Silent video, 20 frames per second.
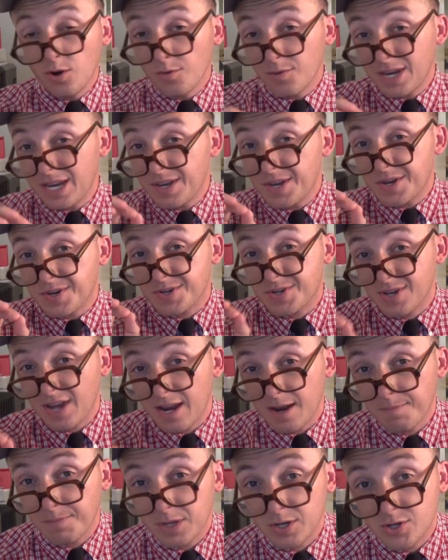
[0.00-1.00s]
You don't need to
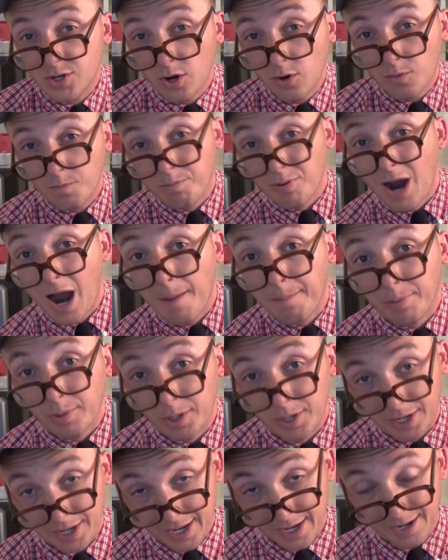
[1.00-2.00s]
set up the joke
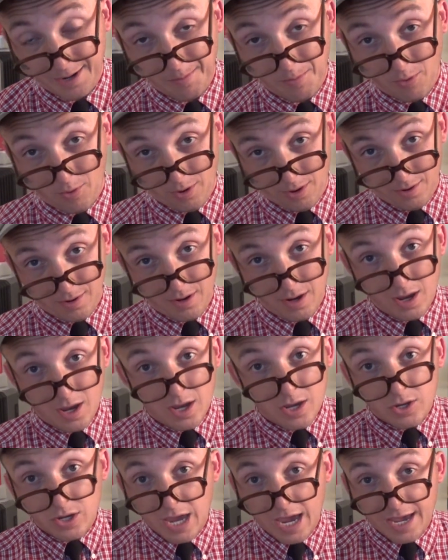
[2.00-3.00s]
properly anymore.
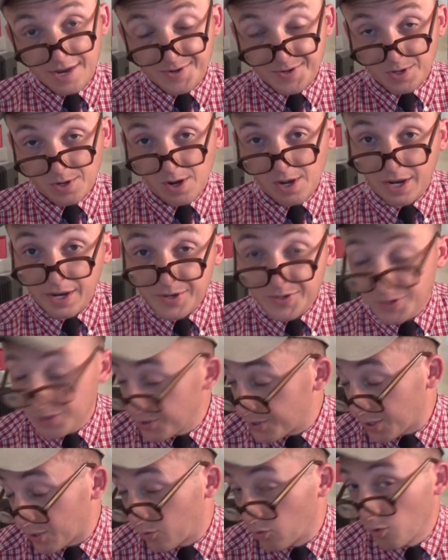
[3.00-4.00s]
As long as
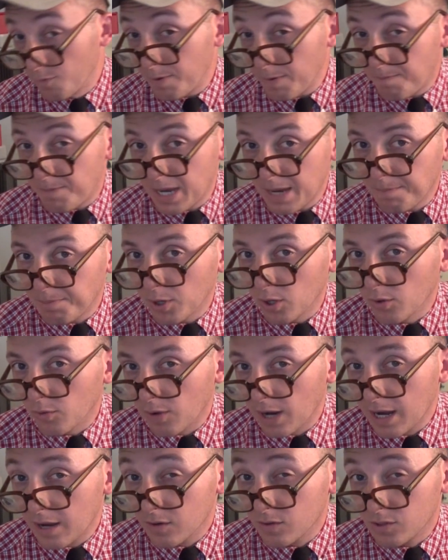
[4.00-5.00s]
there's a group of people
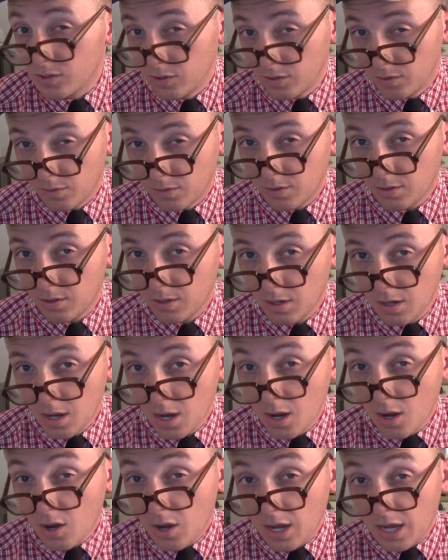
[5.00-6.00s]
around you
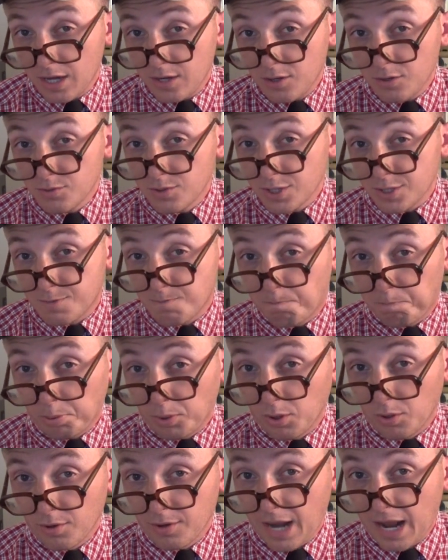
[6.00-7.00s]
and you just
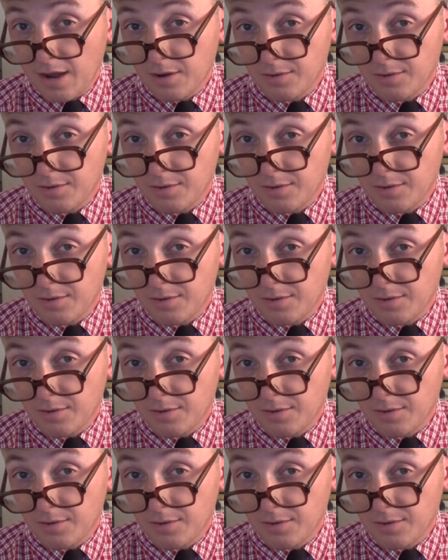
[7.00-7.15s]
blurt